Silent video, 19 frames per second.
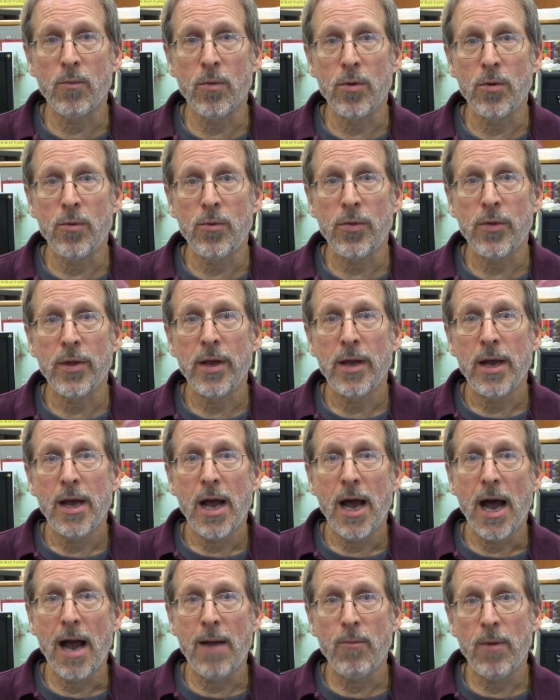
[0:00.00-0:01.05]
Ruth,
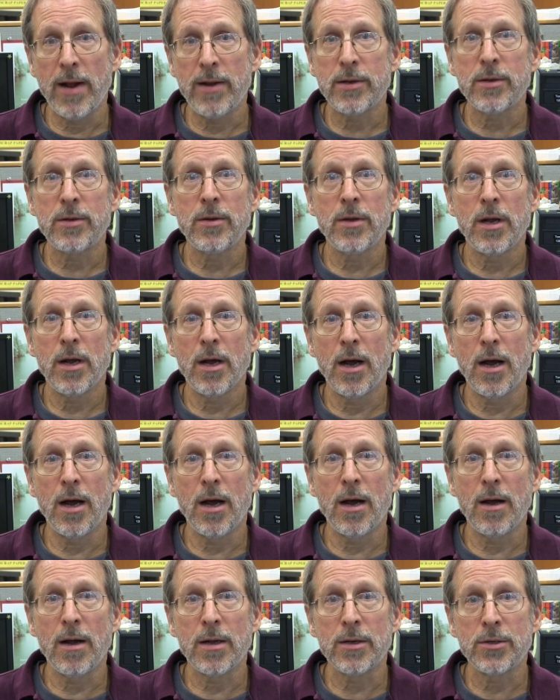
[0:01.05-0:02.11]
I went
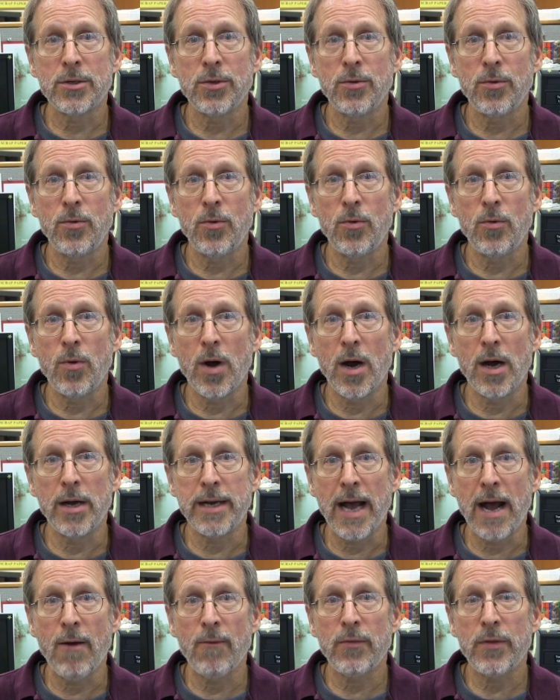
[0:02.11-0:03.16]
to a
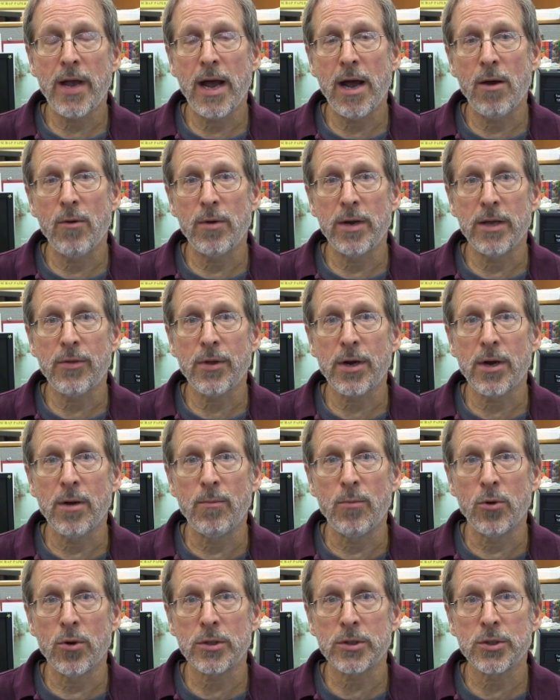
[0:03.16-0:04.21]
downtown Ithaca
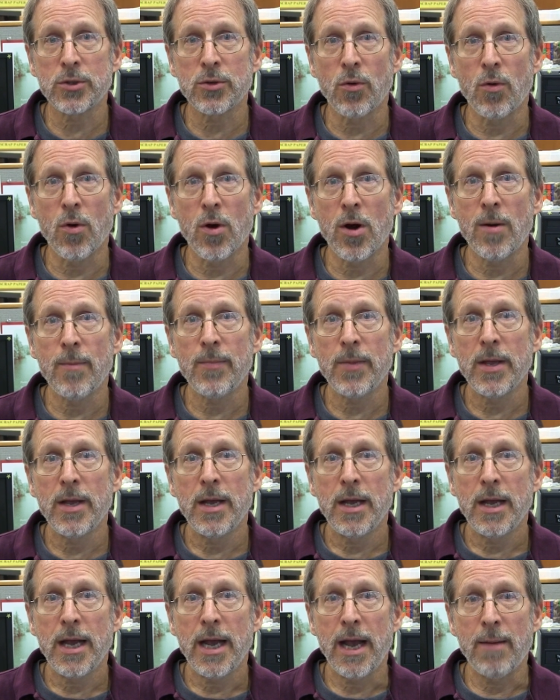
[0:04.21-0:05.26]
bookstore
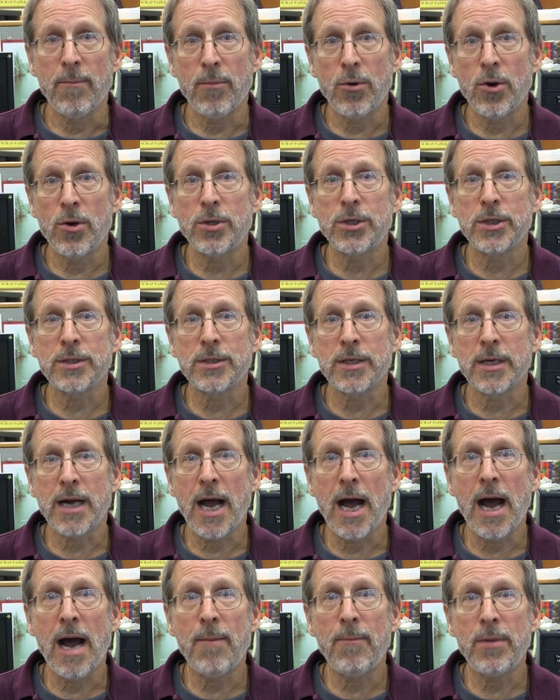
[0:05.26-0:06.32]
and purchased a
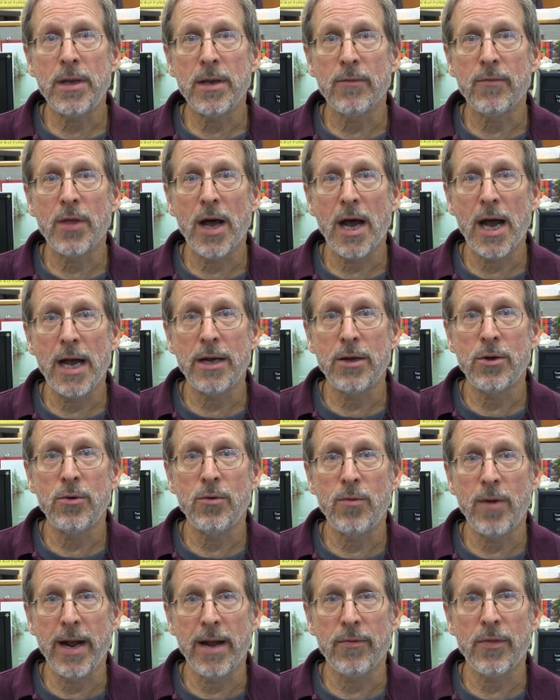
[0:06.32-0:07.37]
copy of the
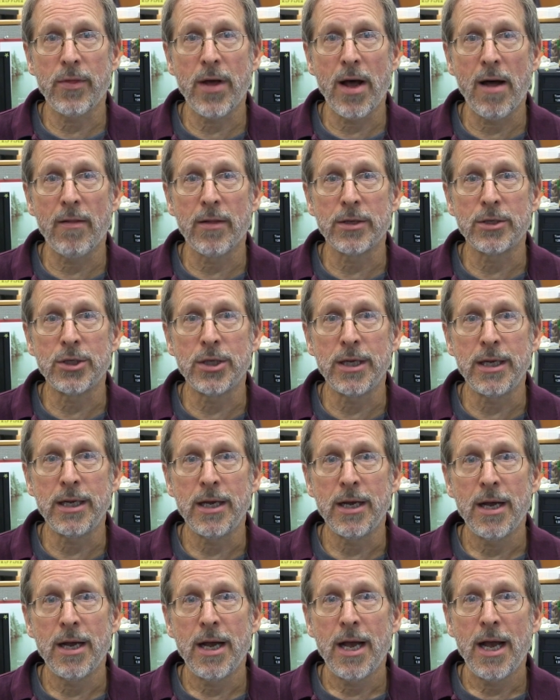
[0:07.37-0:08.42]
Haiku Anthology,
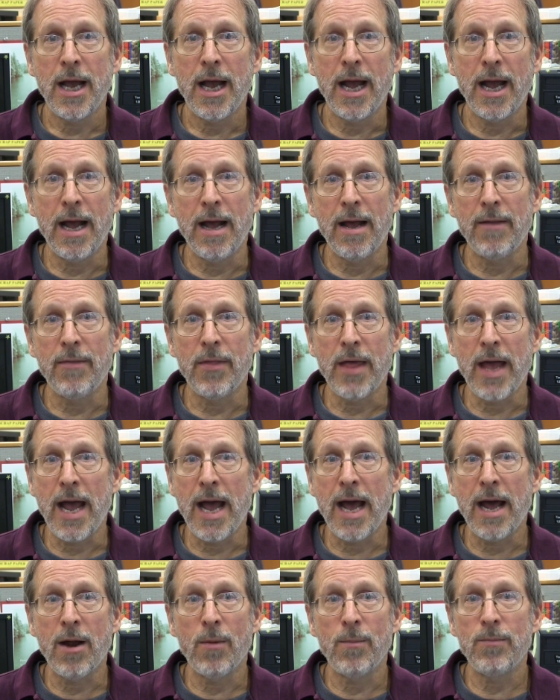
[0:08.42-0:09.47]
and
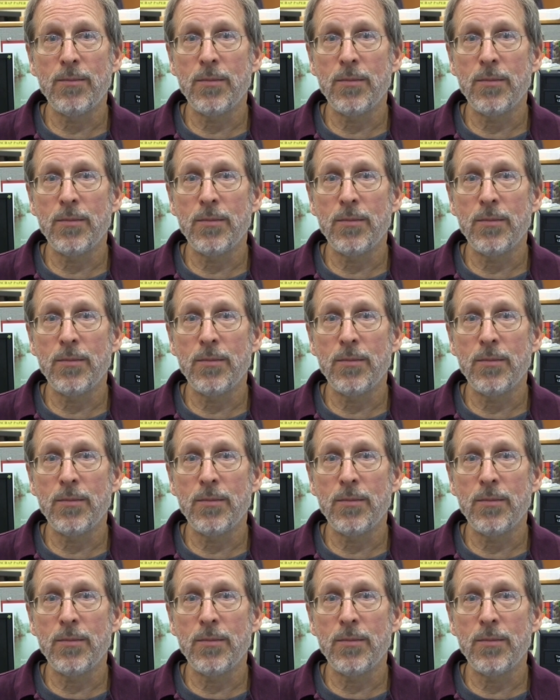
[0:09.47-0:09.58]
that